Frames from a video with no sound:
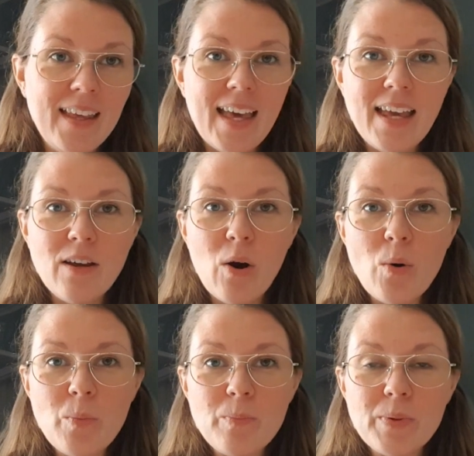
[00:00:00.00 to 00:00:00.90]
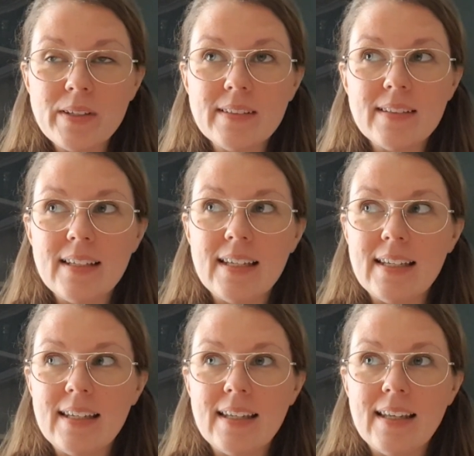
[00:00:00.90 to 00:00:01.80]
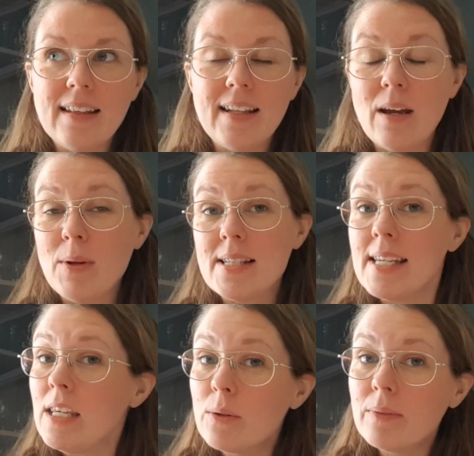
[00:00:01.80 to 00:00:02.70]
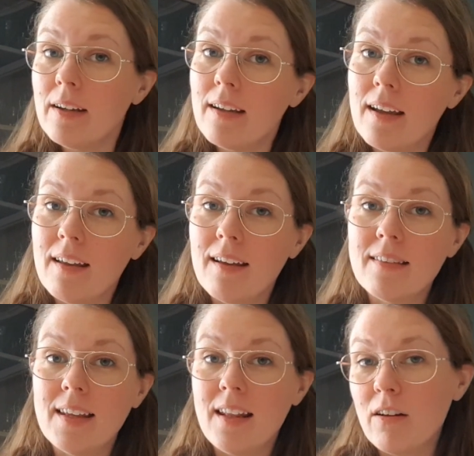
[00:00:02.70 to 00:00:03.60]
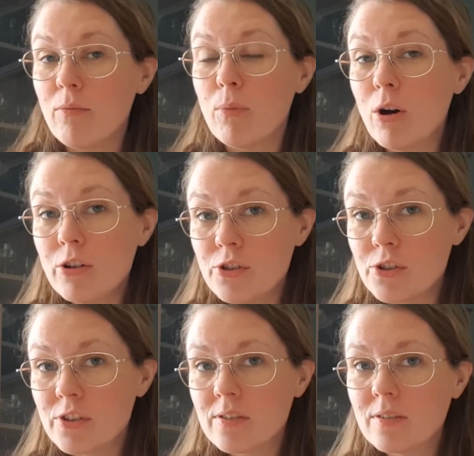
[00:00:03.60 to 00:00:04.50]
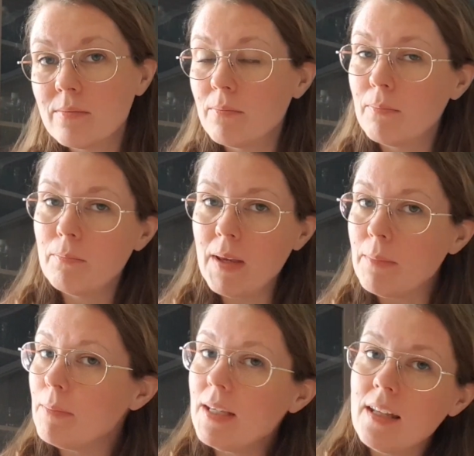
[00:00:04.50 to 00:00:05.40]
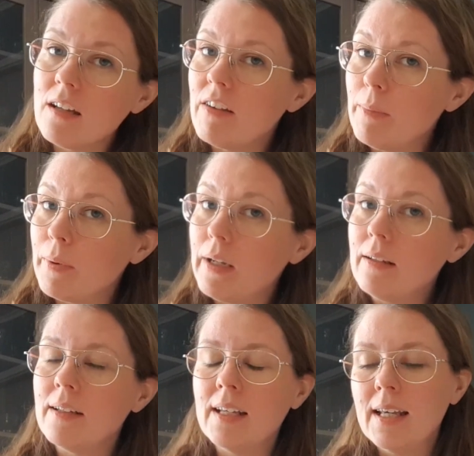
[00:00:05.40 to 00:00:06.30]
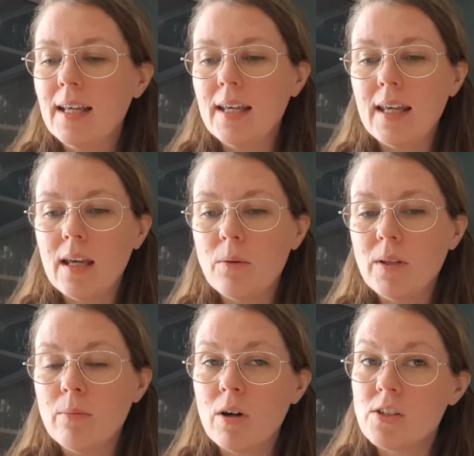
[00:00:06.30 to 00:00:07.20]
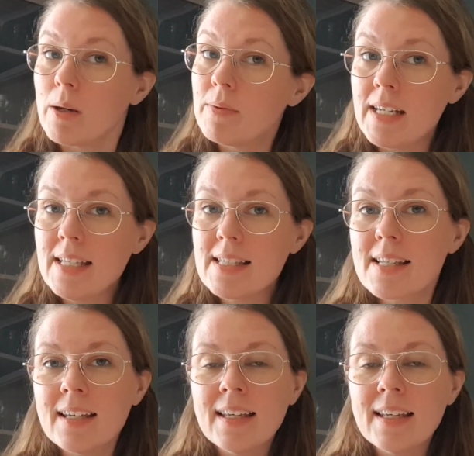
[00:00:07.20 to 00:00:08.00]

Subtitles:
I hope that I will see you at the end of March, maybe beginning of April, with the March update.